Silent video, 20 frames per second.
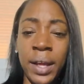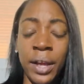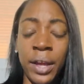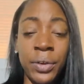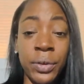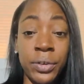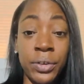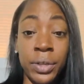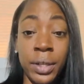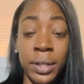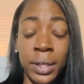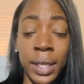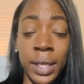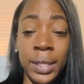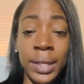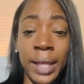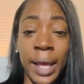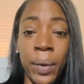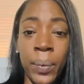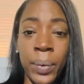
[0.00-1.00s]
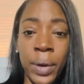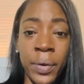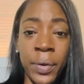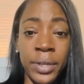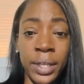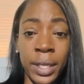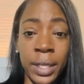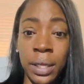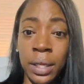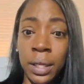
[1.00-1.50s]
I used to think that when I
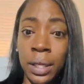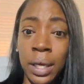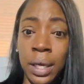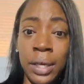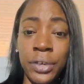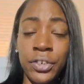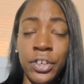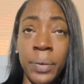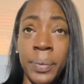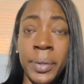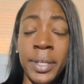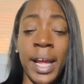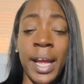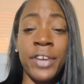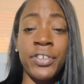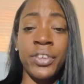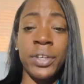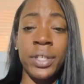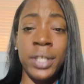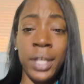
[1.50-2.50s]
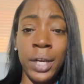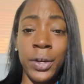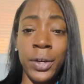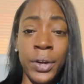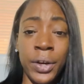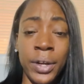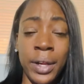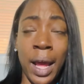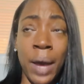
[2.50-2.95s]
was eating lunch, it was actually dinner.